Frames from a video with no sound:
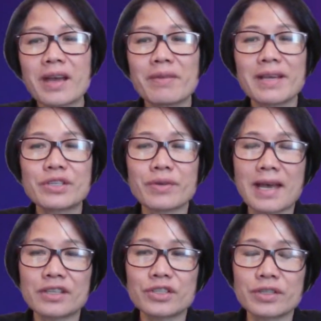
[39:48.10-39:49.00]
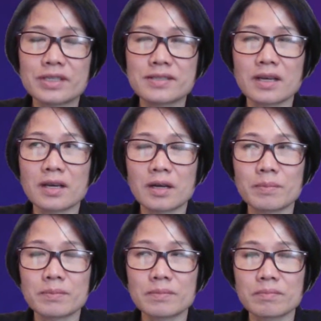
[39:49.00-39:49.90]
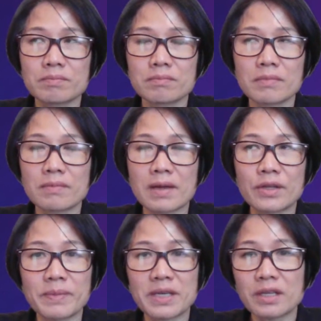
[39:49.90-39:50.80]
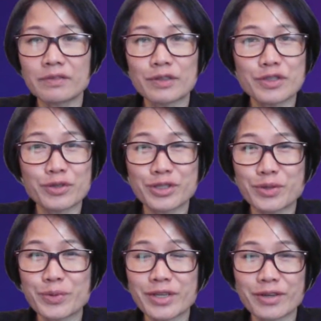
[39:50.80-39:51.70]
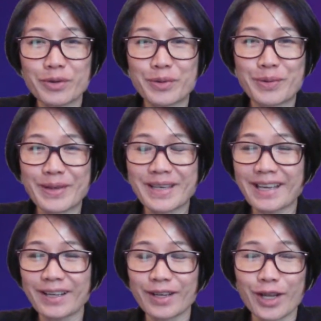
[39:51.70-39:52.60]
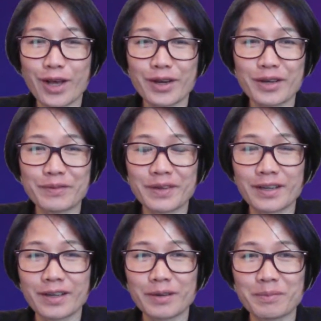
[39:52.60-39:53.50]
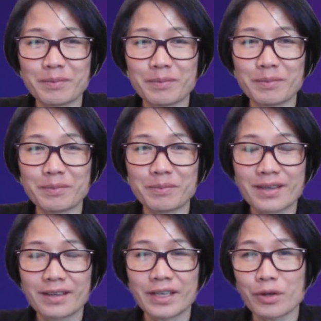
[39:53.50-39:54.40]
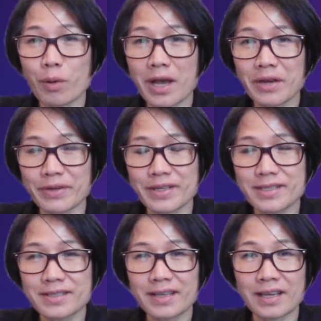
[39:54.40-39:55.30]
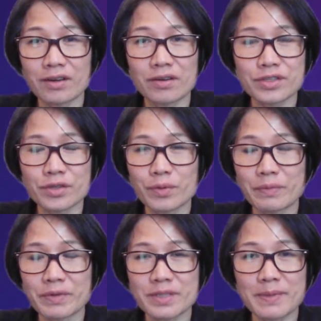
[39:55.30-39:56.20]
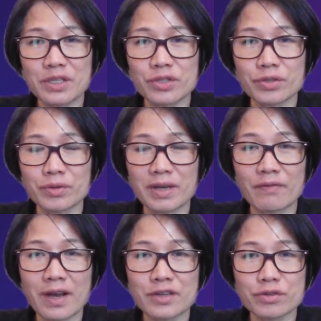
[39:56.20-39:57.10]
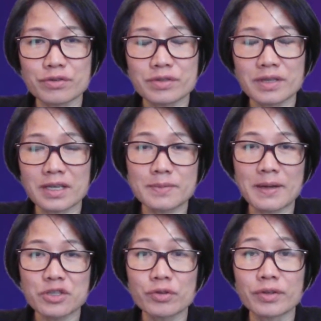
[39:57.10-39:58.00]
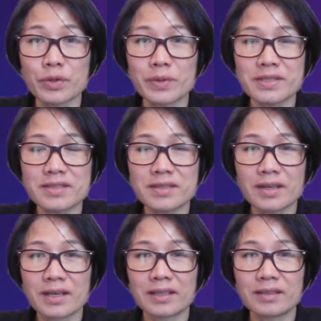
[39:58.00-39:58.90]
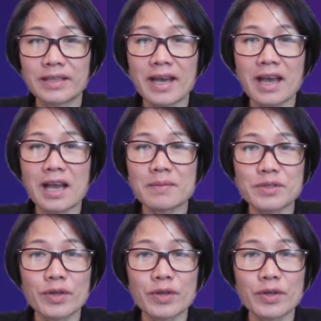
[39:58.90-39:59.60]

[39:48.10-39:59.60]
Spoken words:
like to add is at the beginning of the school year, we get a lot of inquiries. And also when we speak to advisors, especially new ones, they're absolutely